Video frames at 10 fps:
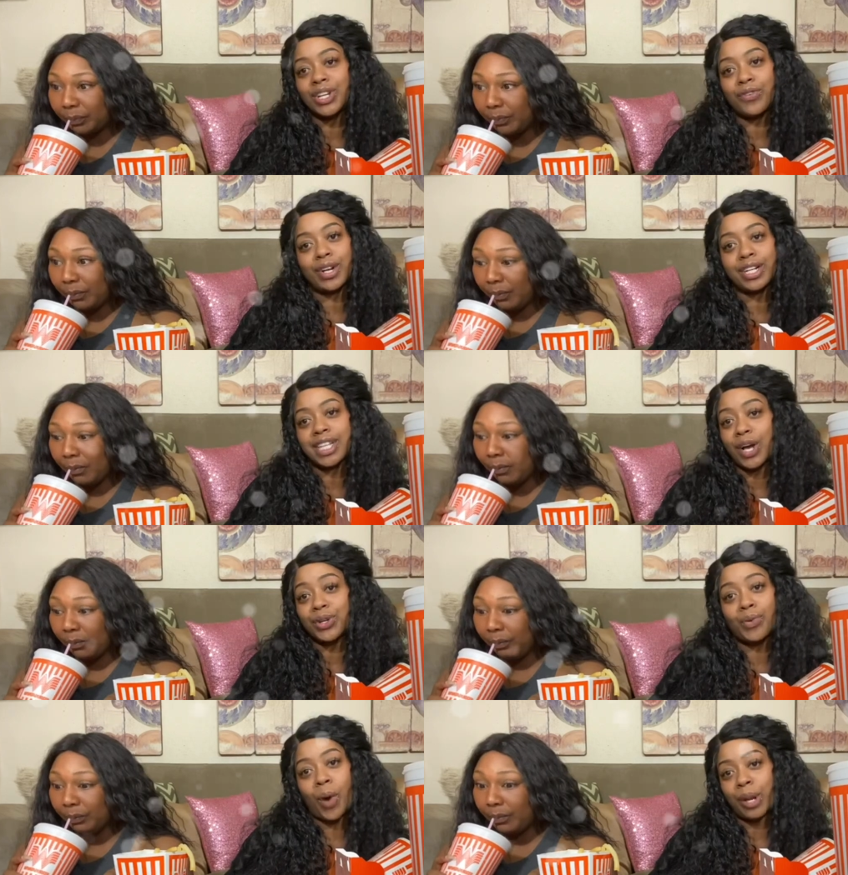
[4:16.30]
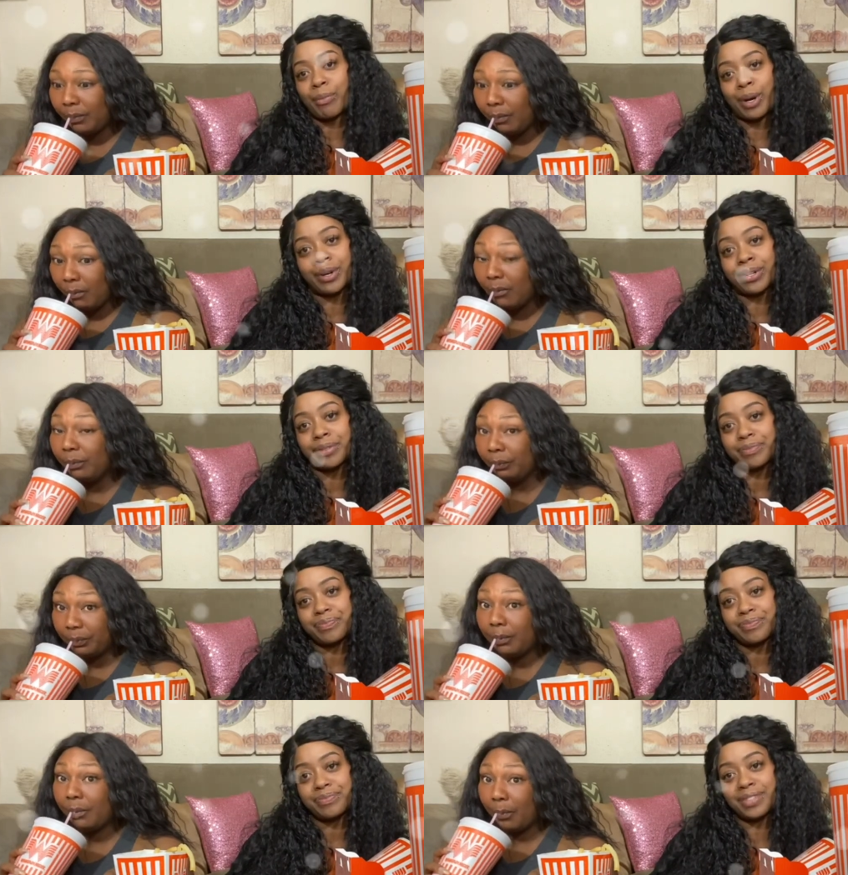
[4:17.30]
Speaker 1: over there talking to Waterburger.
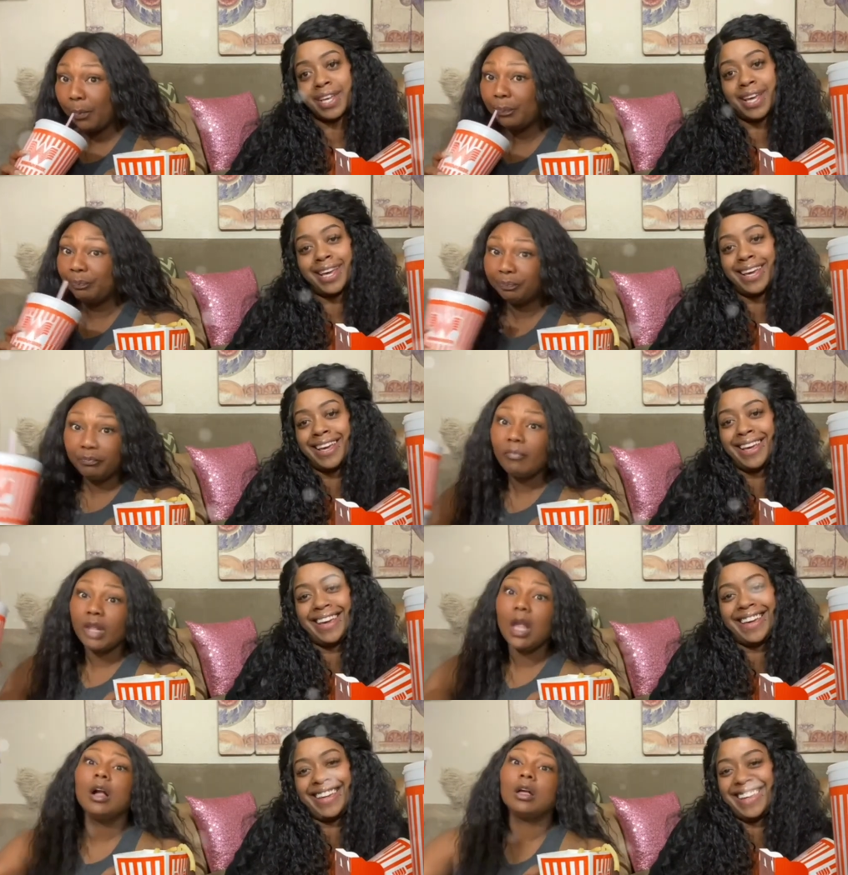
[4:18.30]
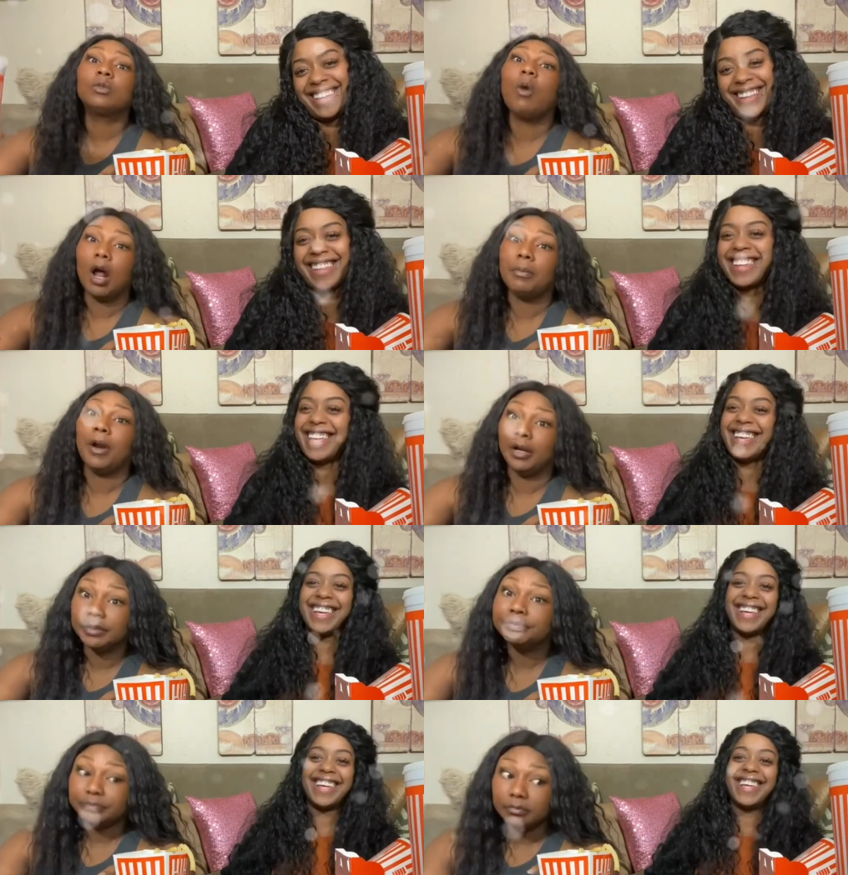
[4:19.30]
Speaker 2: That's
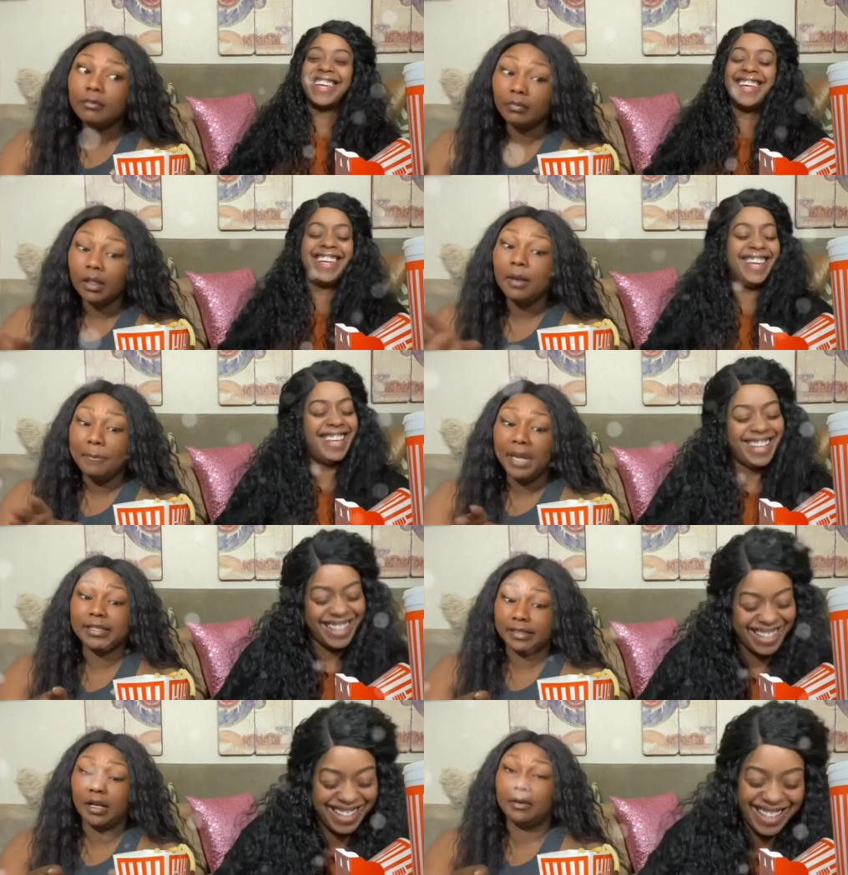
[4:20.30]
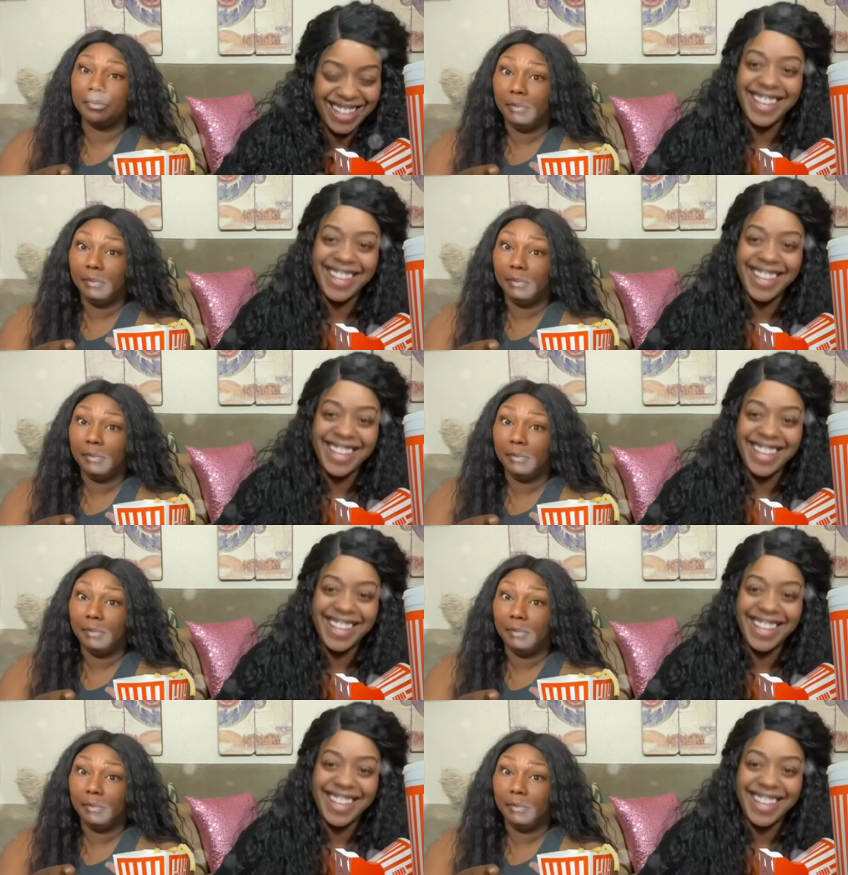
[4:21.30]
Whataburger. Messed up.